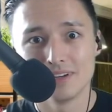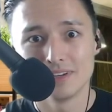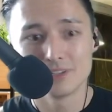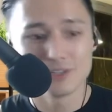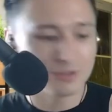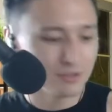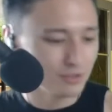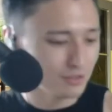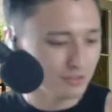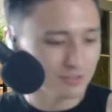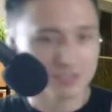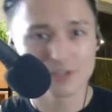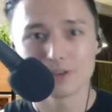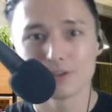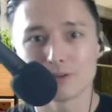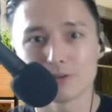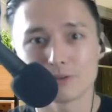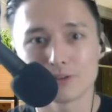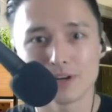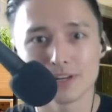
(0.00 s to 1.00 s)
Two years ago,
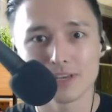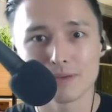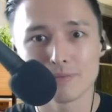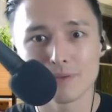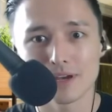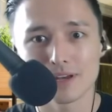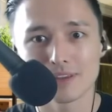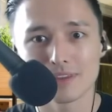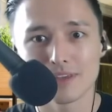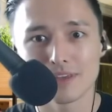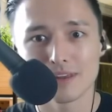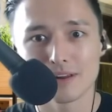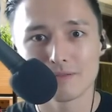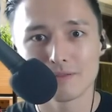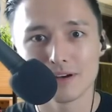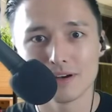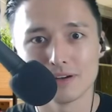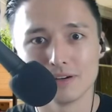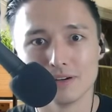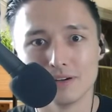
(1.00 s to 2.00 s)
you were trying to get back in the
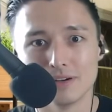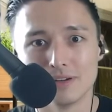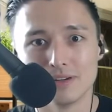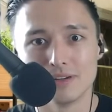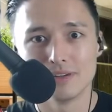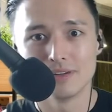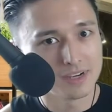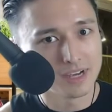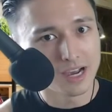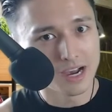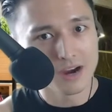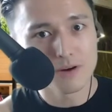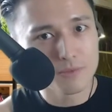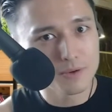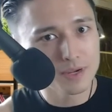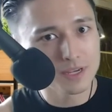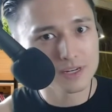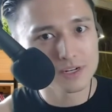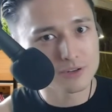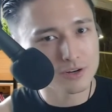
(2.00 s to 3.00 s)
NFL. How are
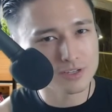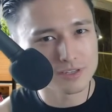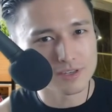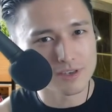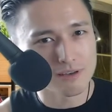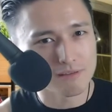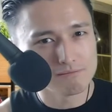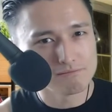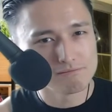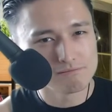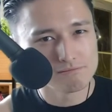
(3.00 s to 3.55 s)
we going to address that?